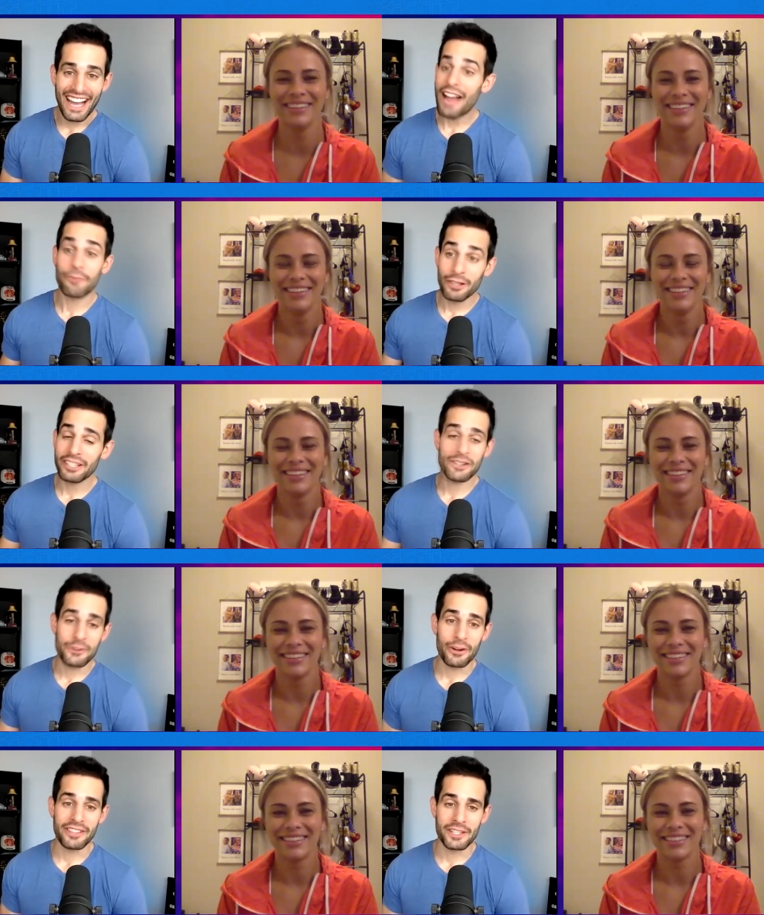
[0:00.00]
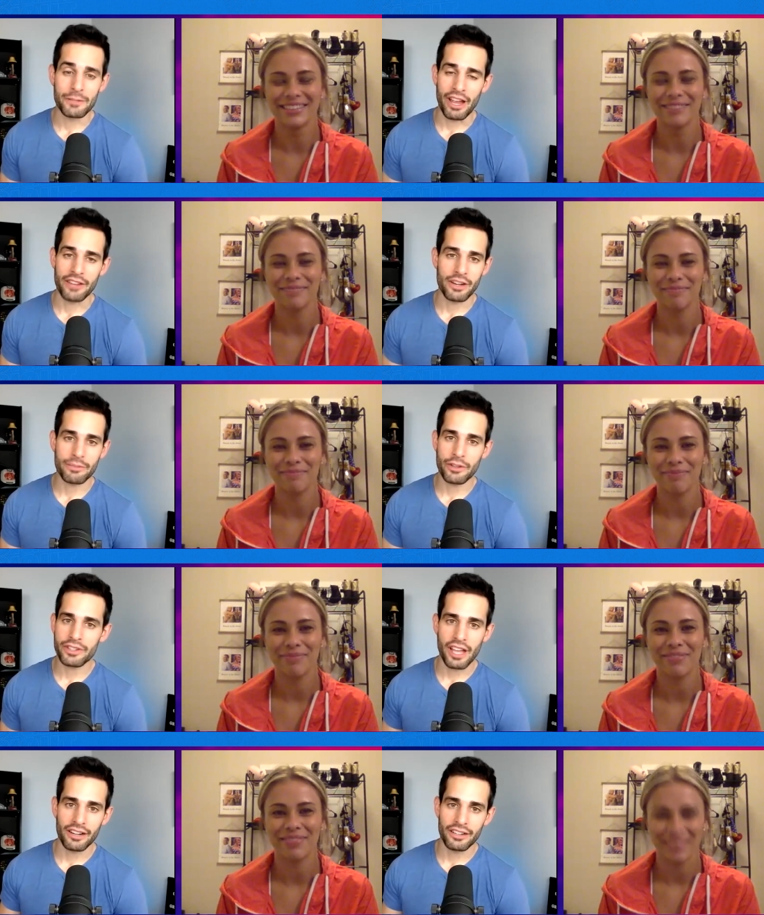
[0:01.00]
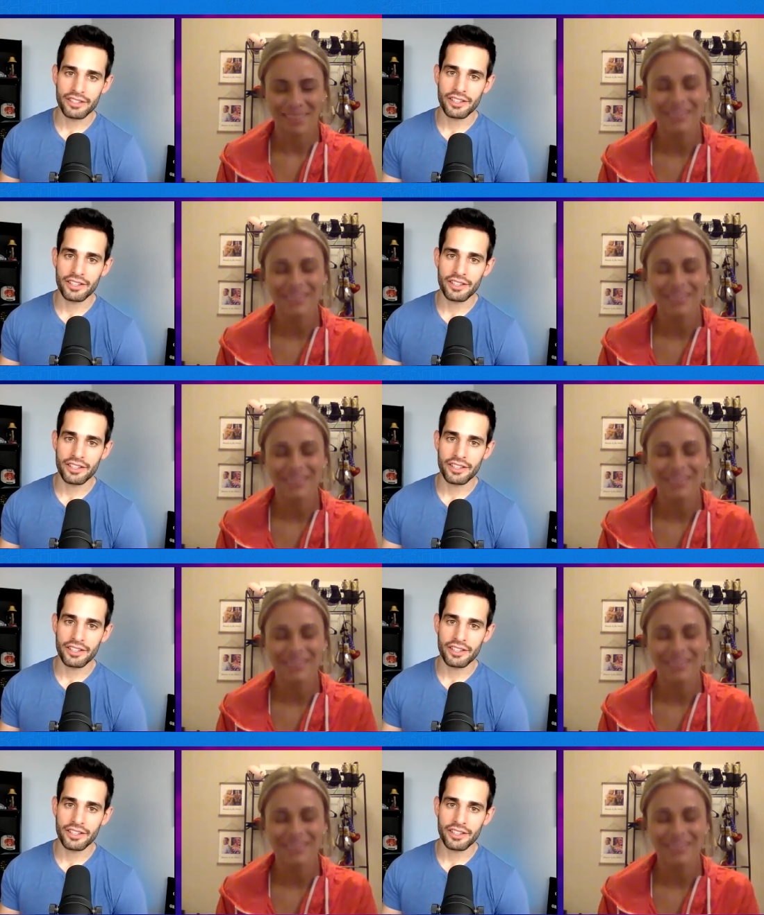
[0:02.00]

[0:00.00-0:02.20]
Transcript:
Speaker 1: I've really enjoyed this, Paige, and I'm so excited to